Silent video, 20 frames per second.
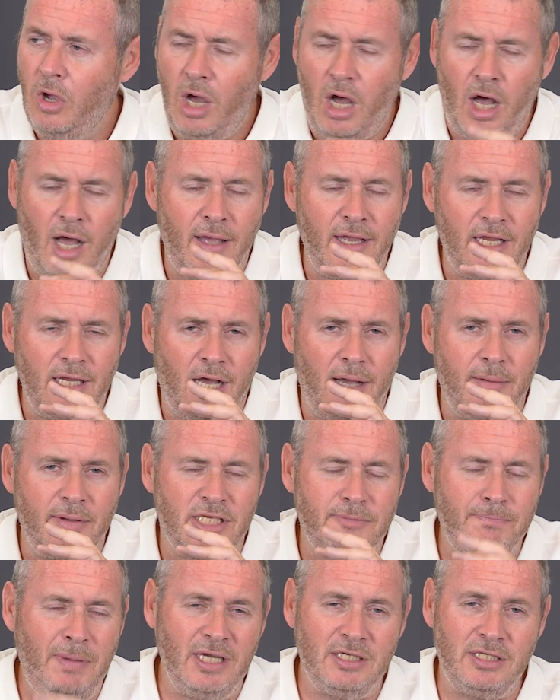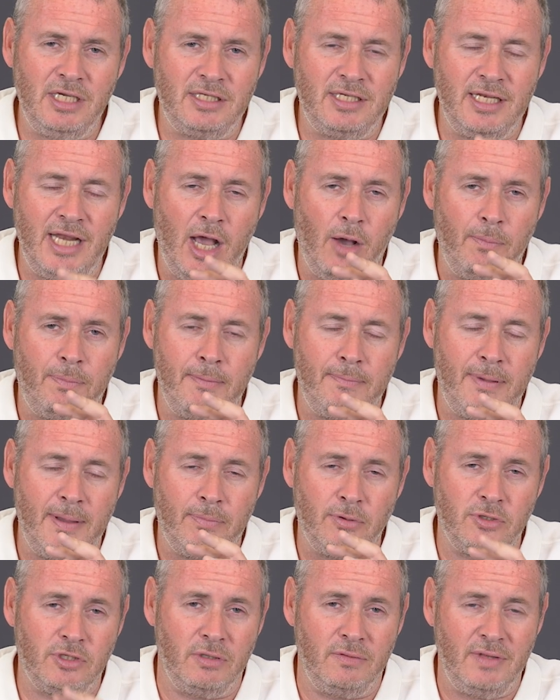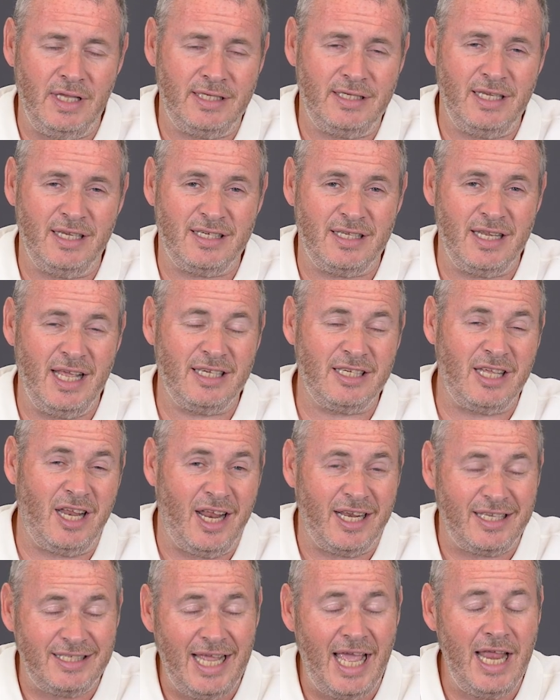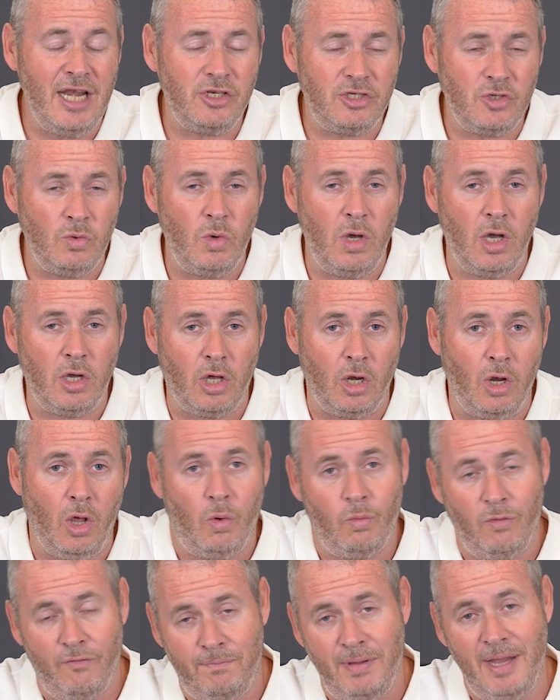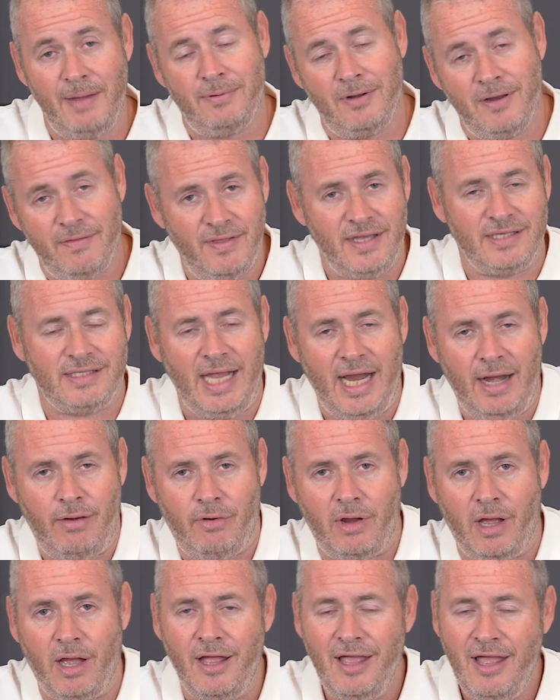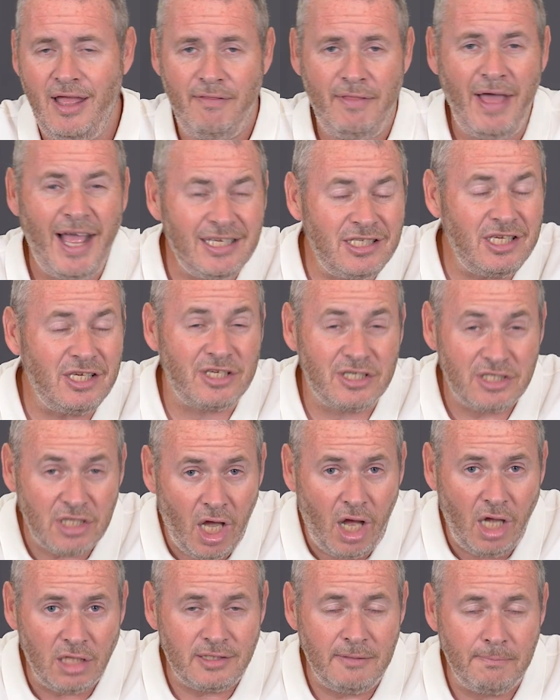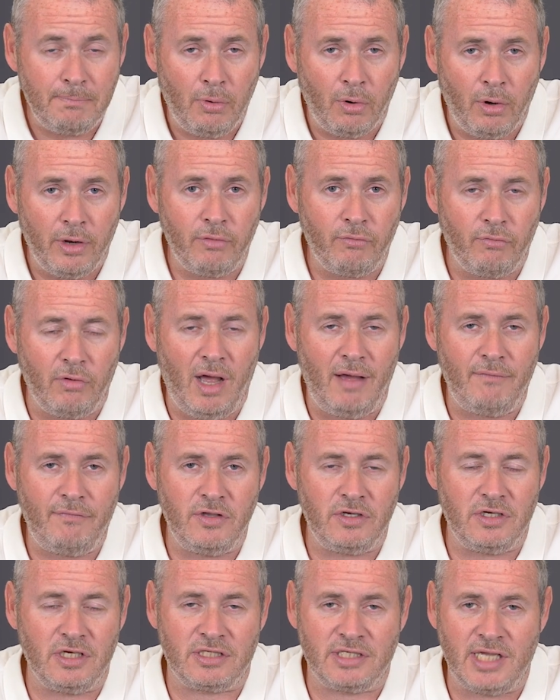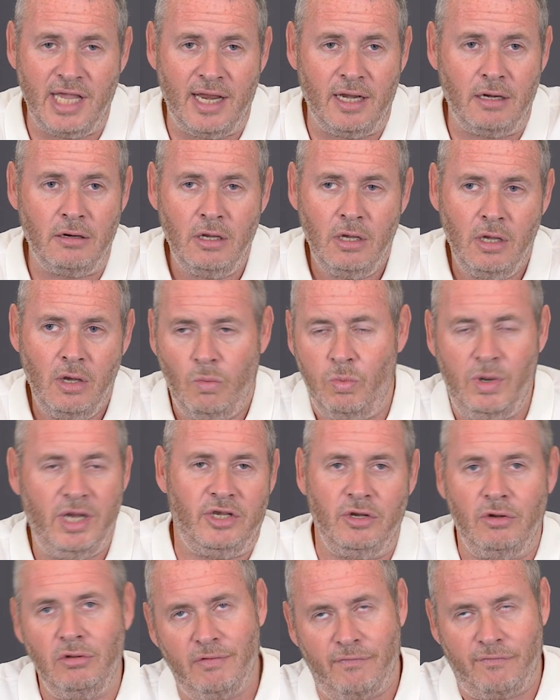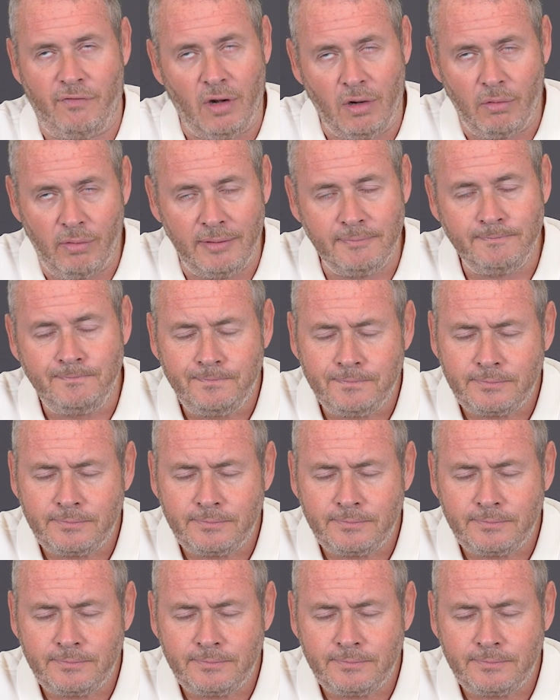I'm a specialist in helping people do this, and this, and I tend to work a lot with people in this area. That's a starting point rather than just saying we do the following.